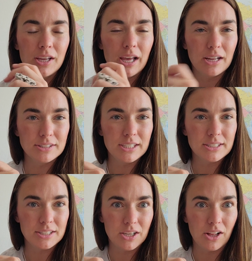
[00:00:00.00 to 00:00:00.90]
LDS
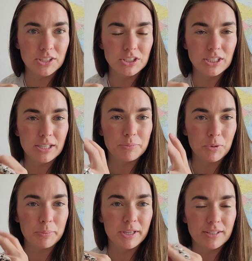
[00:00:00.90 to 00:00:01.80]
theology and
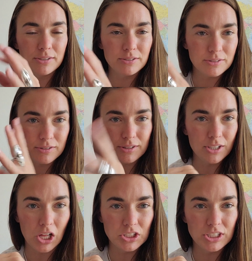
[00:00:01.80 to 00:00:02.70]
Mormon
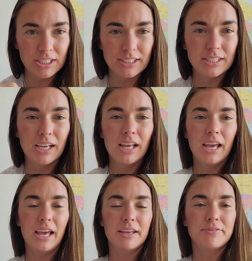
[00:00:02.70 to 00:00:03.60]
theology
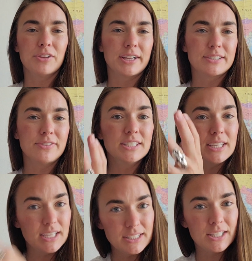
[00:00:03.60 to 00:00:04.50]
and philosophies
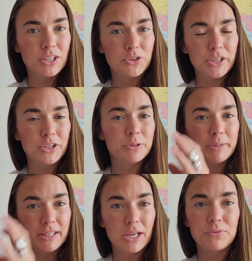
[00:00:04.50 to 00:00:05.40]
into the curriculum.
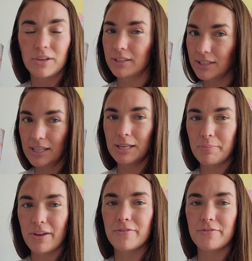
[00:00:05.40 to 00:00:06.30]
Like they really keep
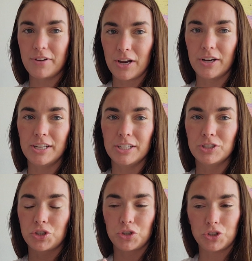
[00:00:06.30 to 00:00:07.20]
it very
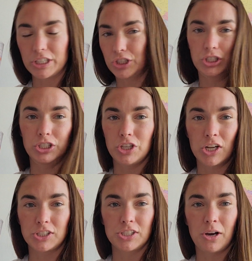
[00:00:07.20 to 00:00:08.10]
Christian,
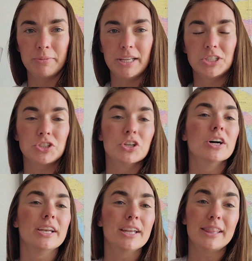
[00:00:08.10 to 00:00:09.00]
non-denominational,
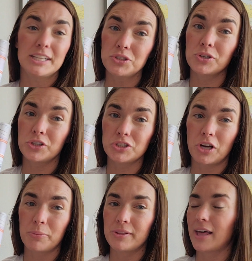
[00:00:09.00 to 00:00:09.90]
and they do a good
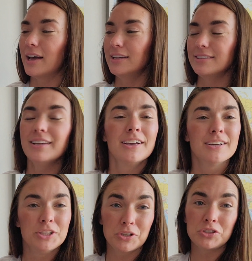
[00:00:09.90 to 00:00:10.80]
job with that. And
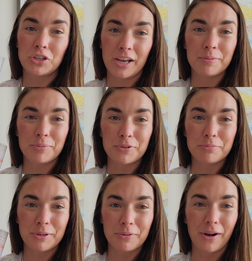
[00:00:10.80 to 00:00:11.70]
you can try and prove
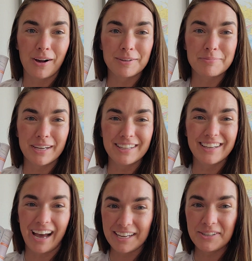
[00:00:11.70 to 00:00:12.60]
me wrong, but
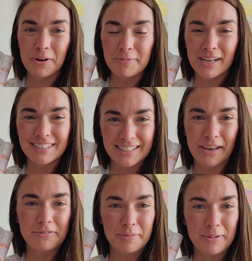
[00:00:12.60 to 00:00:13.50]
I know my
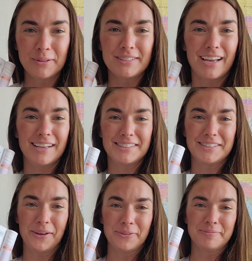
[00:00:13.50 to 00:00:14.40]
stuff from both sides.
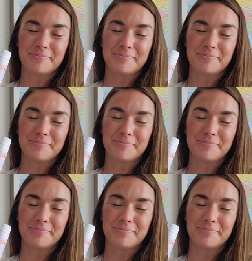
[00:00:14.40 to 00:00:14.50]
So